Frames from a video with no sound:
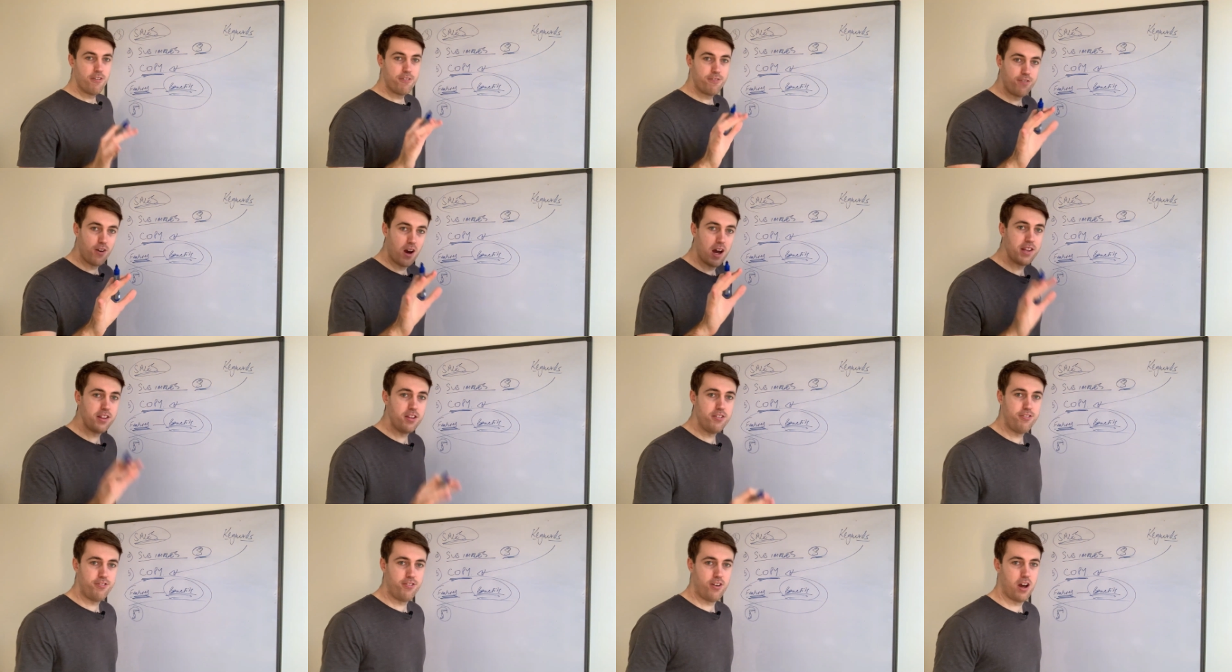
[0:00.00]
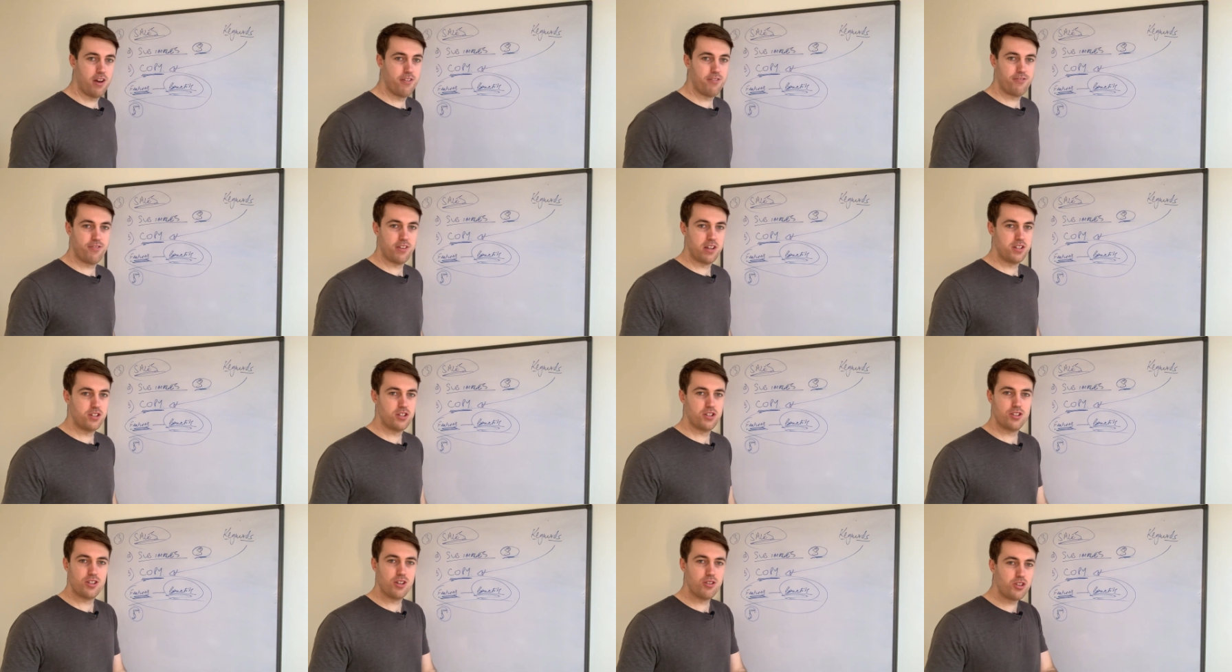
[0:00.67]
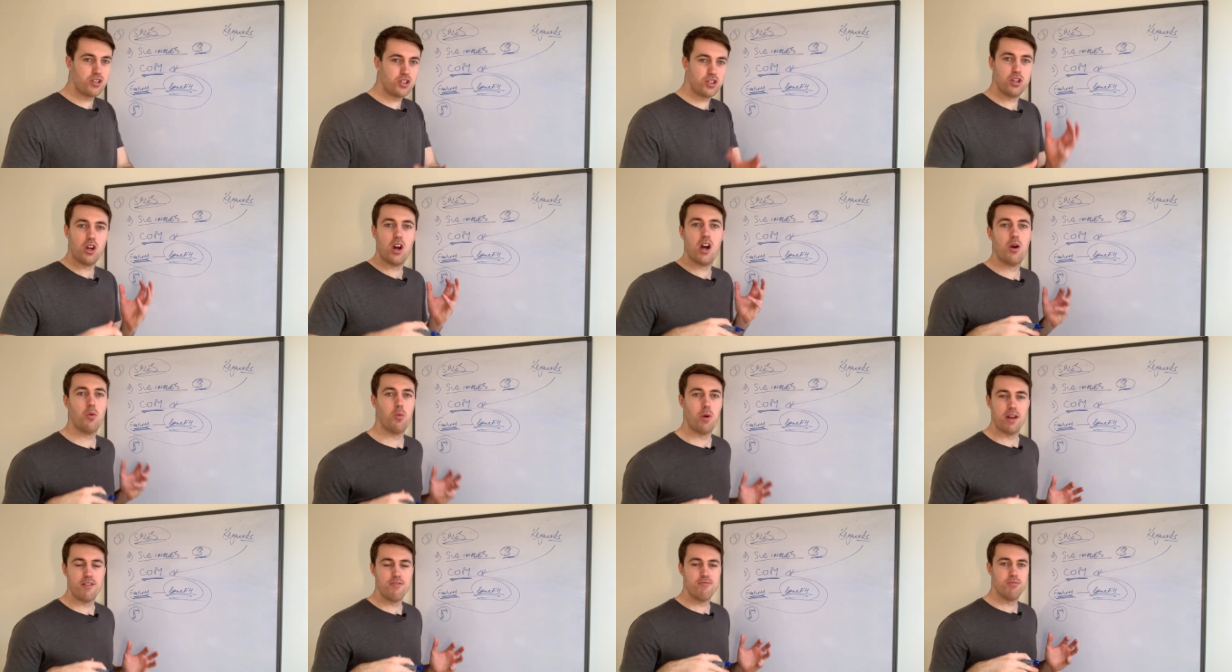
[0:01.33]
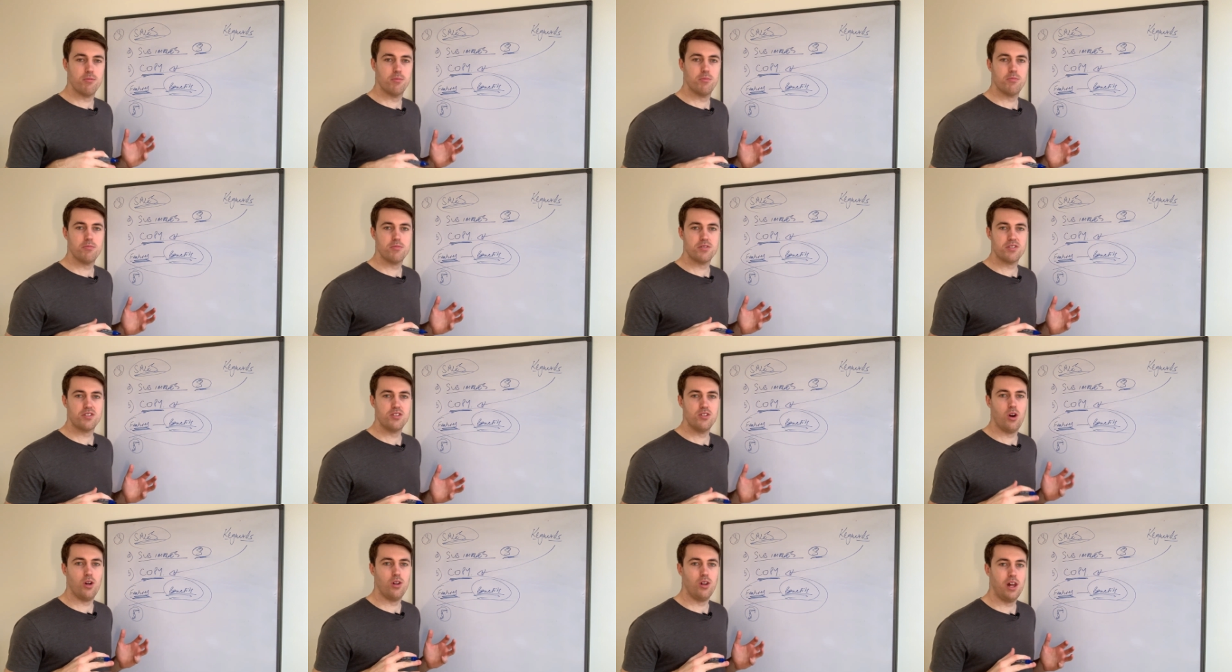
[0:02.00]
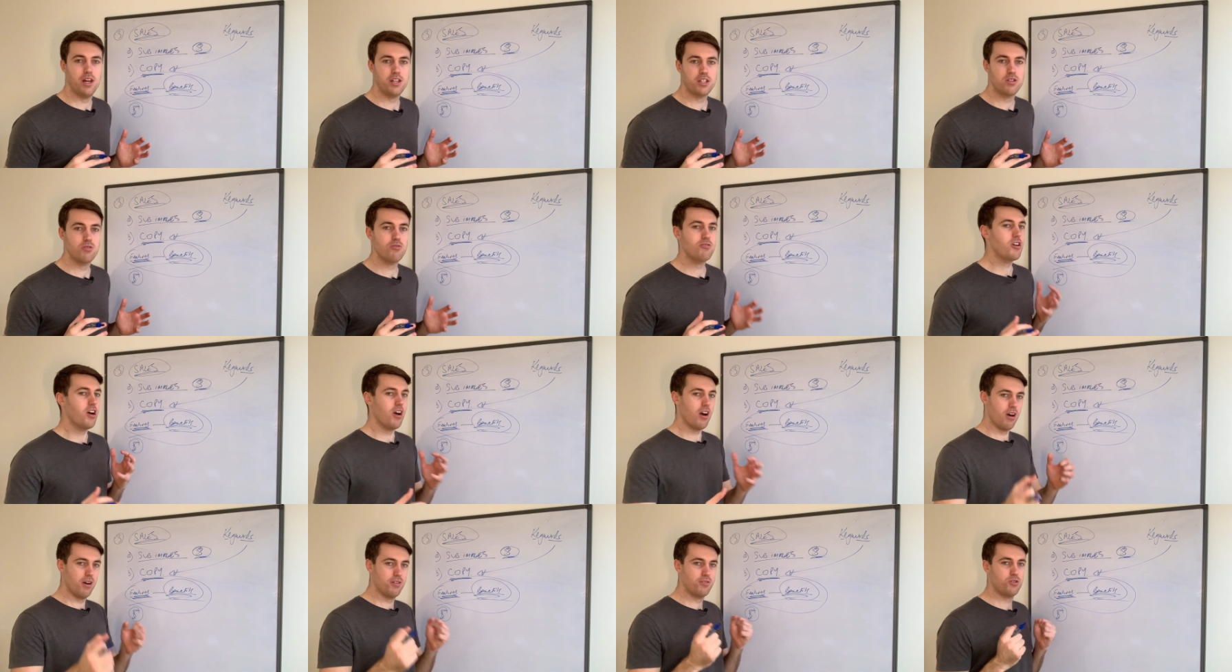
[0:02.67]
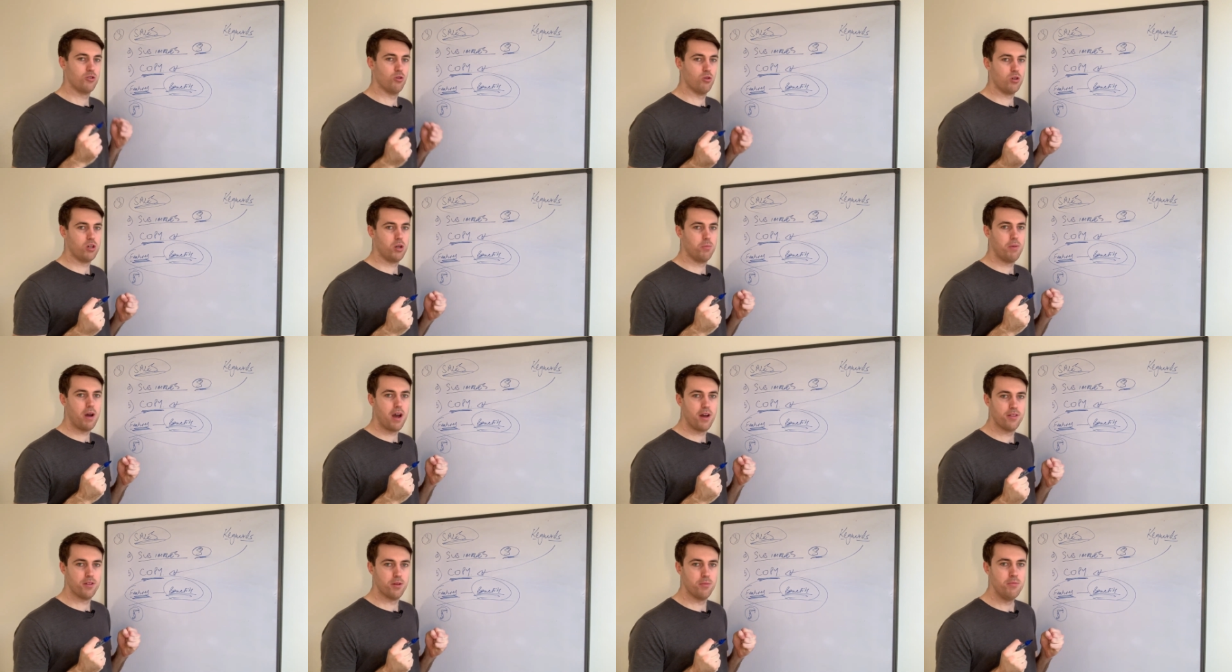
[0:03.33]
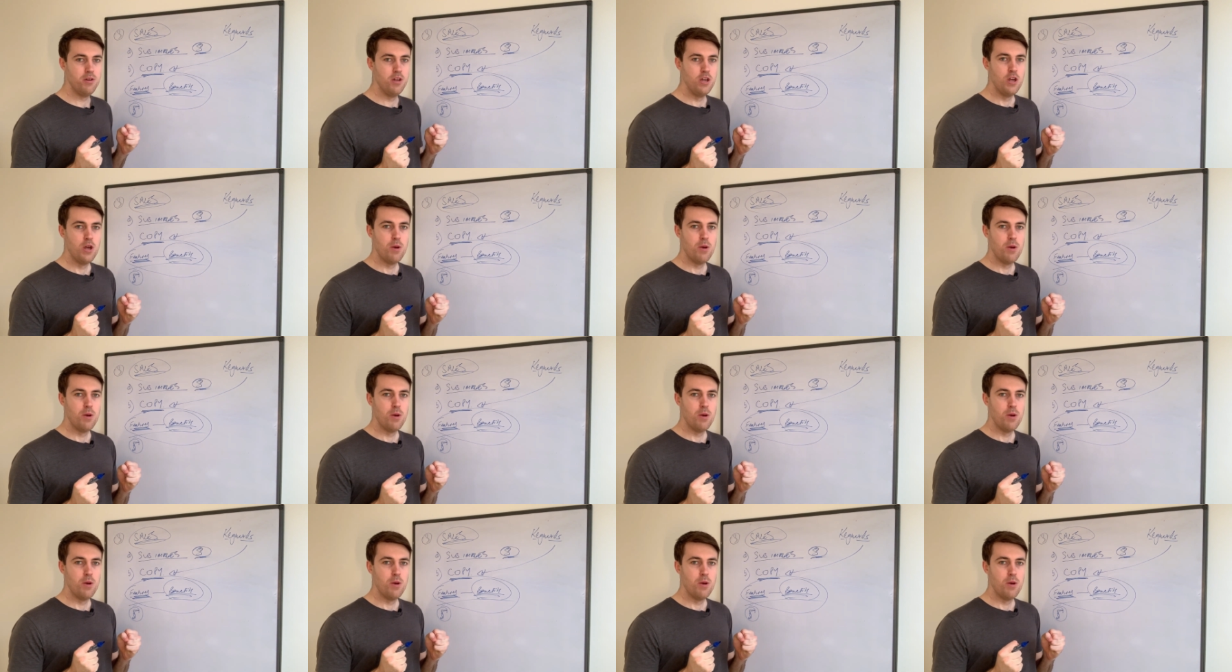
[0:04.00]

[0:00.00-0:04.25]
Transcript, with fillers: Find the five features. Don't shy away from them. It's not like you can't talk about them,